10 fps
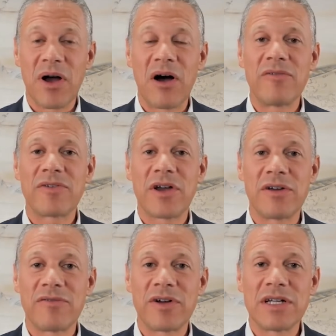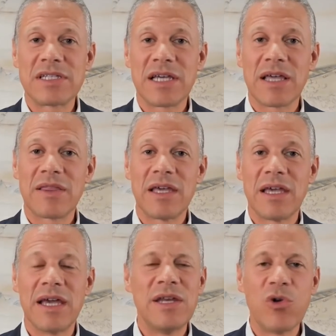of converting
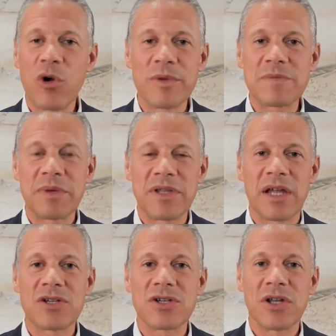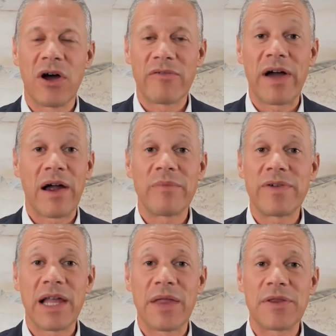the enormous potential of Arab
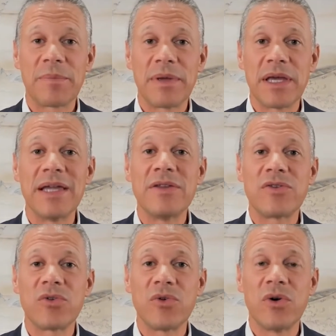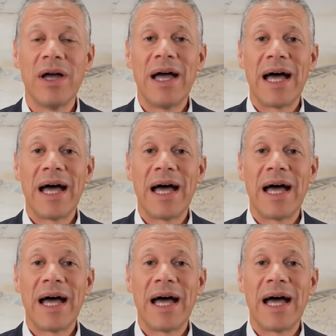philanthropy into